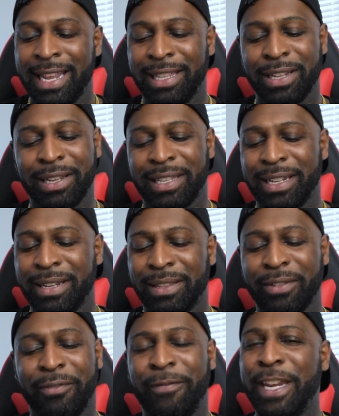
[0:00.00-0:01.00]

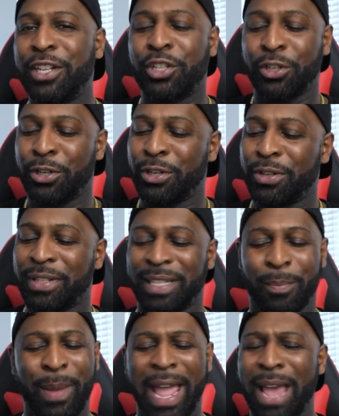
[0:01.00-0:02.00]
the features,
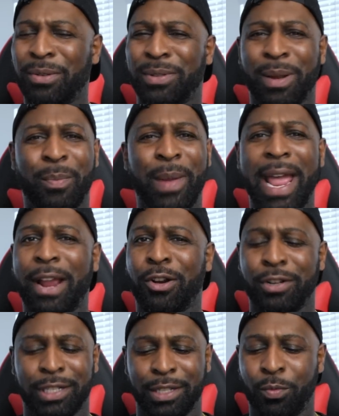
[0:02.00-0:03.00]
the paddles on the back
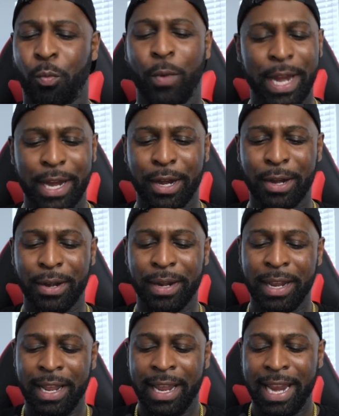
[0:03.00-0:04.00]
are just weird,
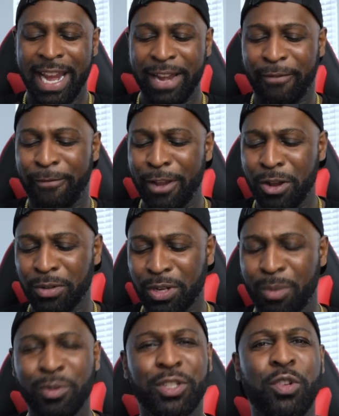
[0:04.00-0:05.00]
and it feels
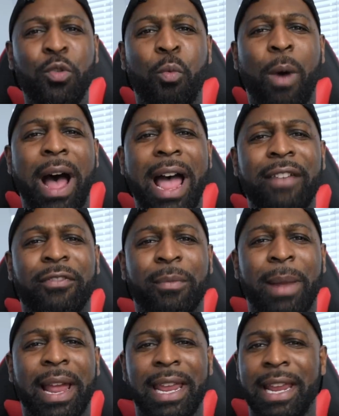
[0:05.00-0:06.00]
almost too wide for
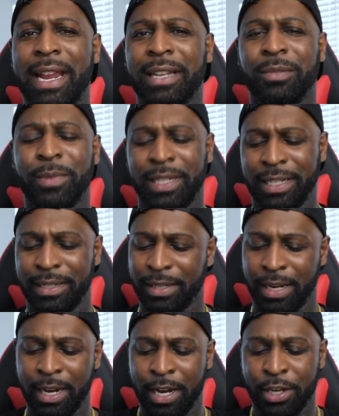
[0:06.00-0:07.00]
my hands, which
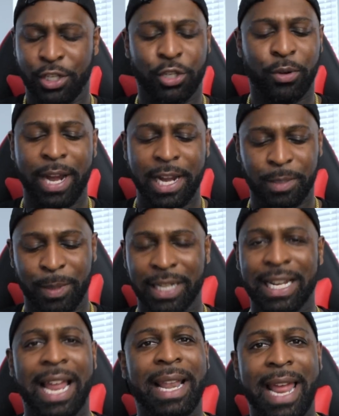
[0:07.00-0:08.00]
is strange
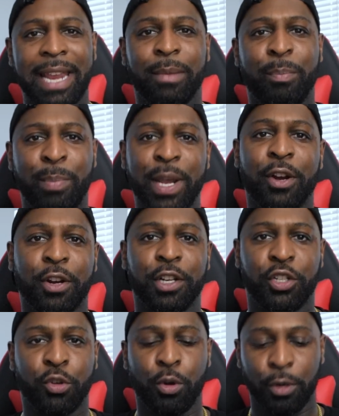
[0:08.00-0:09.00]
because I like bigger
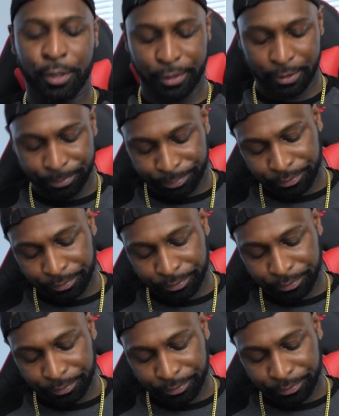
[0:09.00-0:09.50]
controllers.